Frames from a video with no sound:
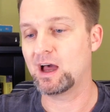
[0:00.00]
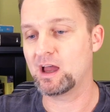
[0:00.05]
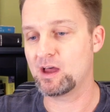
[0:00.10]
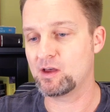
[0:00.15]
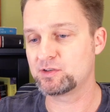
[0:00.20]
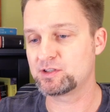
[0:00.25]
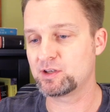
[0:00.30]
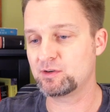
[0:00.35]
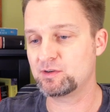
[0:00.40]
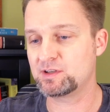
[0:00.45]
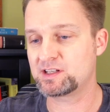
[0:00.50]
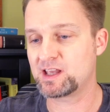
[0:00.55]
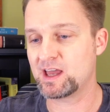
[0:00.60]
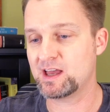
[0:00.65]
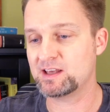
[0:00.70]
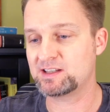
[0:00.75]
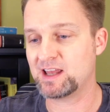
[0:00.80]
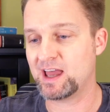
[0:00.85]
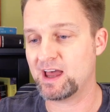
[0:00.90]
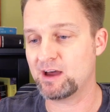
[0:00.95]
I also
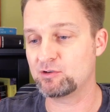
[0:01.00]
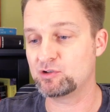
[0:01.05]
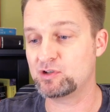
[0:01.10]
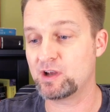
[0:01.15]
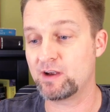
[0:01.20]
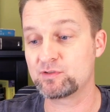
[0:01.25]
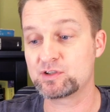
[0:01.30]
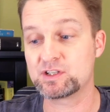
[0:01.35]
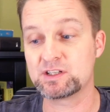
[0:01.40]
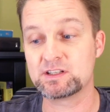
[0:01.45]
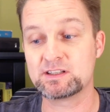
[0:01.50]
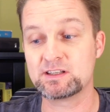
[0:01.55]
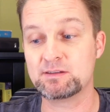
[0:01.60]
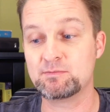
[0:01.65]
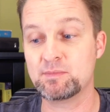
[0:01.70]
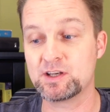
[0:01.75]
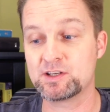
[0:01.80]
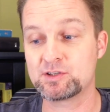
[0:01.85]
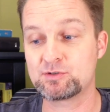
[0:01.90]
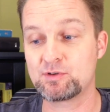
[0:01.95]
discussed how Jefferson's
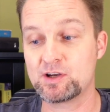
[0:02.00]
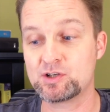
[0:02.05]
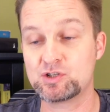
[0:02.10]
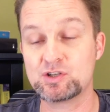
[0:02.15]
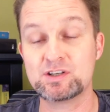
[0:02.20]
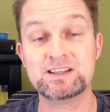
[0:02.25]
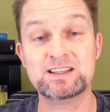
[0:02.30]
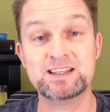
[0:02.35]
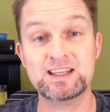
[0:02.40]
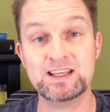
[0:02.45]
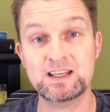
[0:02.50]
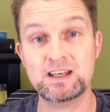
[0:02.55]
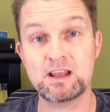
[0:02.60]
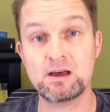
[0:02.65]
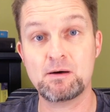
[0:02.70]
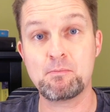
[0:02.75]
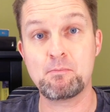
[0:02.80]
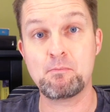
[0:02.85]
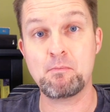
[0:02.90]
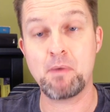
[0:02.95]
administration did
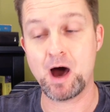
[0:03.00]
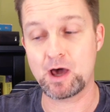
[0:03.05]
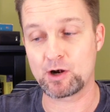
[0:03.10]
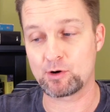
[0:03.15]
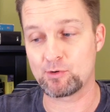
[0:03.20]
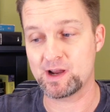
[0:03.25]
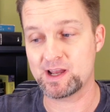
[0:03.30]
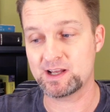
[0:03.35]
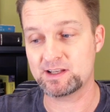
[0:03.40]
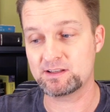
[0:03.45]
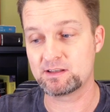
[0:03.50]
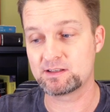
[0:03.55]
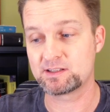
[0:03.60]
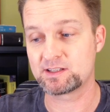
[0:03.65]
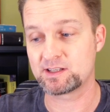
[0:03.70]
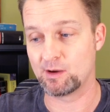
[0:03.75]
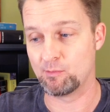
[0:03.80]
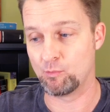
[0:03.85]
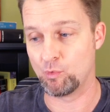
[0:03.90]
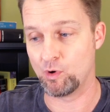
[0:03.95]
moderate
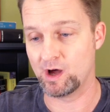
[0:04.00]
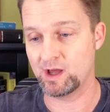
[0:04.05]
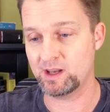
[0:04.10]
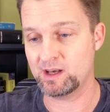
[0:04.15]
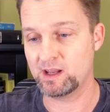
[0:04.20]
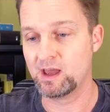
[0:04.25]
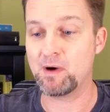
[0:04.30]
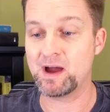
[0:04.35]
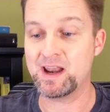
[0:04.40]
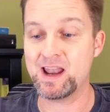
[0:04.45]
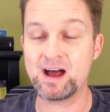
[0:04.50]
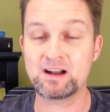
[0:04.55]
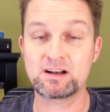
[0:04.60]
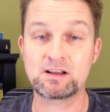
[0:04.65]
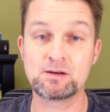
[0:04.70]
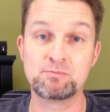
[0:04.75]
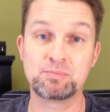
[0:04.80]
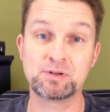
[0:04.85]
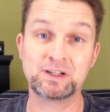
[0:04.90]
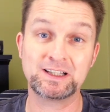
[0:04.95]
somewhat by not
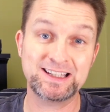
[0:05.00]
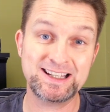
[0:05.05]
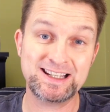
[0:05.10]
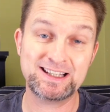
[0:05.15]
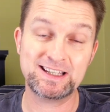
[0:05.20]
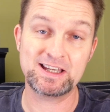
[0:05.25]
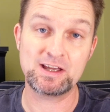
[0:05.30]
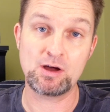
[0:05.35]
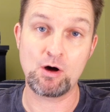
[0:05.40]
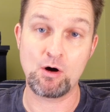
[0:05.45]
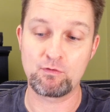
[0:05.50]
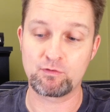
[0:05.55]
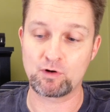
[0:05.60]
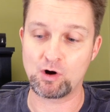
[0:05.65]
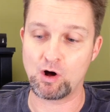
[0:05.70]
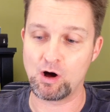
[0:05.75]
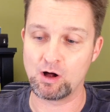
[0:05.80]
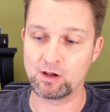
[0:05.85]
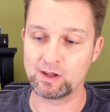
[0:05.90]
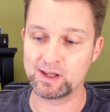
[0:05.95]
completely
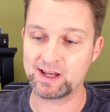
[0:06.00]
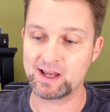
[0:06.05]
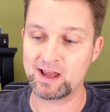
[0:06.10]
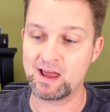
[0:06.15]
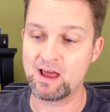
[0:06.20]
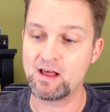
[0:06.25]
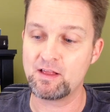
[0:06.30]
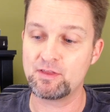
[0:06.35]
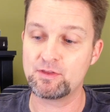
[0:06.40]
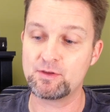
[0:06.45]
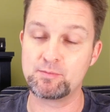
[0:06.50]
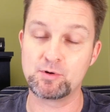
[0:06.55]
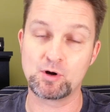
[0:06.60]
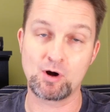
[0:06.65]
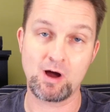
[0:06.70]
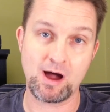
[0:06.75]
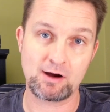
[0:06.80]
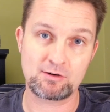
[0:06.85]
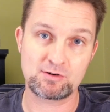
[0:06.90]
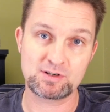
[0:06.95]
overhauling the
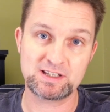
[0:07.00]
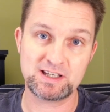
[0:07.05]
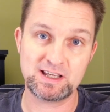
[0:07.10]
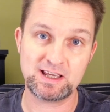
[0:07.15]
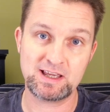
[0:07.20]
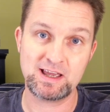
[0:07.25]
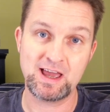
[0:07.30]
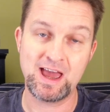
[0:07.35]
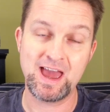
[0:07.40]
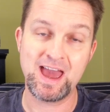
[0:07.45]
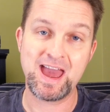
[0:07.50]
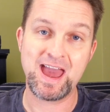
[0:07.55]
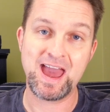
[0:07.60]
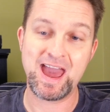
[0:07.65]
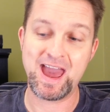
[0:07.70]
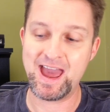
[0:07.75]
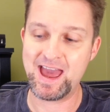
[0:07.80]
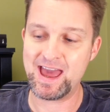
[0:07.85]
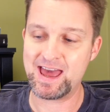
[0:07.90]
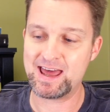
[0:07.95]
bureaucracy
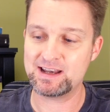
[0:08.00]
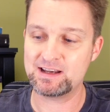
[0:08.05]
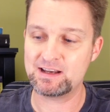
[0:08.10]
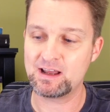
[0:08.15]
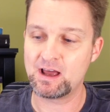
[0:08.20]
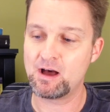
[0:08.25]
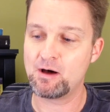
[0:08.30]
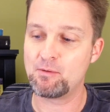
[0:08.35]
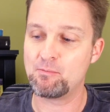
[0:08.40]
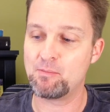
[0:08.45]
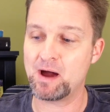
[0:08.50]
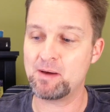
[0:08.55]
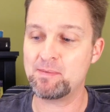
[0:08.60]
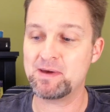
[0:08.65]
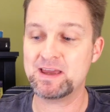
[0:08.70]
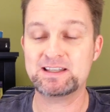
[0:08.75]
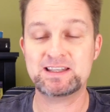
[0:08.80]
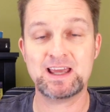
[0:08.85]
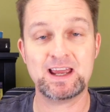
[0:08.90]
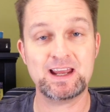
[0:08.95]
and by
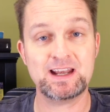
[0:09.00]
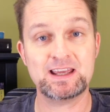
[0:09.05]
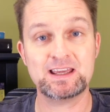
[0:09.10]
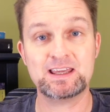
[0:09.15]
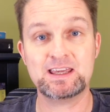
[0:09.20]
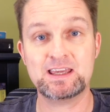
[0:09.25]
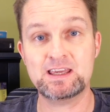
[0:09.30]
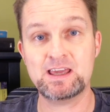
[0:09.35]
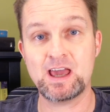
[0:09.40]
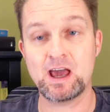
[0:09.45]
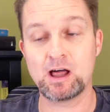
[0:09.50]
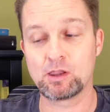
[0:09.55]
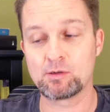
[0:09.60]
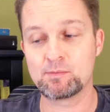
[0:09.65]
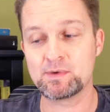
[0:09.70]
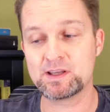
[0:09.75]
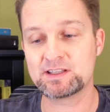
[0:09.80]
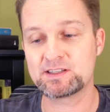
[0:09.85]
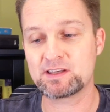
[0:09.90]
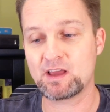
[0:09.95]
maintaining key
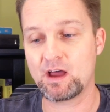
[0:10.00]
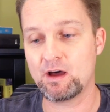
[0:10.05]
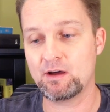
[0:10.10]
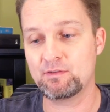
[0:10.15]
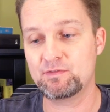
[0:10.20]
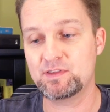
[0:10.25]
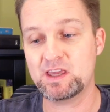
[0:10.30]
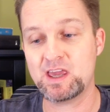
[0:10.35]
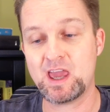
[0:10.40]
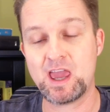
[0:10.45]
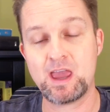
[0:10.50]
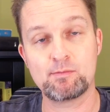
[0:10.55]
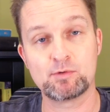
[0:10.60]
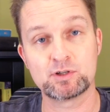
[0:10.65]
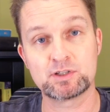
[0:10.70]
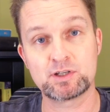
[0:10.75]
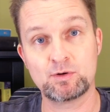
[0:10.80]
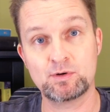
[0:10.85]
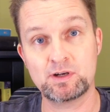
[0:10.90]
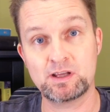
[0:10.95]
elements of the
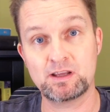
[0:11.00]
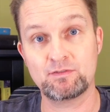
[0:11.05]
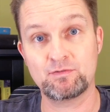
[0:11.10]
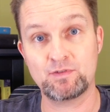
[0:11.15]
Hamiltonian